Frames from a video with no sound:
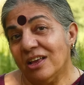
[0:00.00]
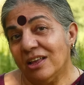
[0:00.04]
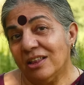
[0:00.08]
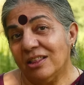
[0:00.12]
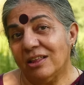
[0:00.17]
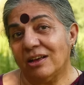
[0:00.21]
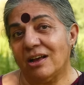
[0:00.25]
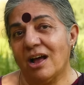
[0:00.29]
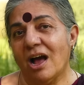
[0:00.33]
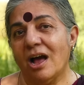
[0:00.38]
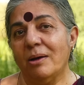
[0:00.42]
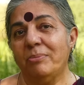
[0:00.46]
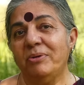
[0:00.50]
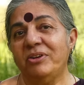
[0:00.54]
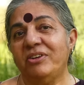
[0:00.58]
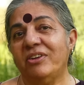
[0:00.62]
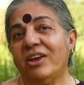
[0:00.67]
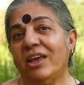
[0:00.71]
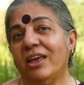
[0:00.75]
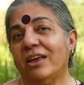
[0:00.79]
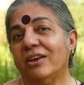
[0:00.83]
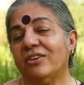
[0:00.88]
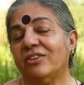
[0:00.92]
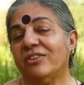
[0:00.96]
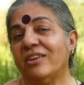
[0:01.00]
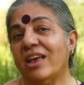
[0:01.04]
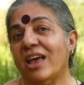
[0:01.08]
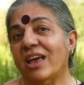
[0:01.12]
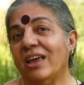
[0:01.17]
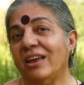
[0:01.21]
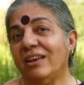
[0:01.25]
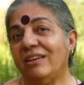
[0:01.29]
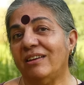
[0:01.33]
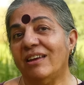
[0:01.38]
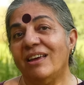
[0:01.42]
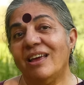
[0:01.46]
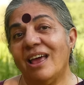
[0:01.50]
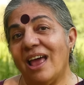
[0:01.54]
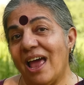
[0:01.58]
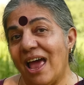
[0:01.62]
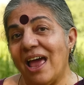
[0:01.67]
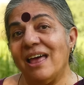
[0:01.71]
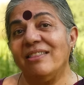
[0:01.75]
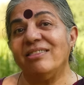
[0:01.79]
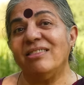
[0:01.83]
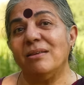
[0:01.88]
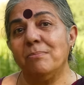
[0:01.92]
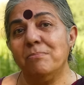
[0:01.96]
the carbon dioxide,
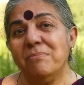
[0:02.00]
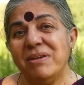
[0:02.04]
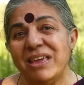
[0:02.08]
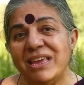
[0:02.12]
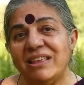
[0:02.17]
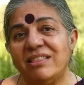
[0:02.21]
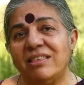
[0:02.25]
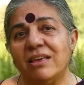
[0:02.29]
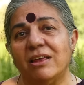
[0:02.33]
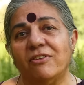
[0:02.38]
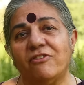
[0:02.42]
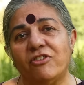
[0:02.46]
and the methane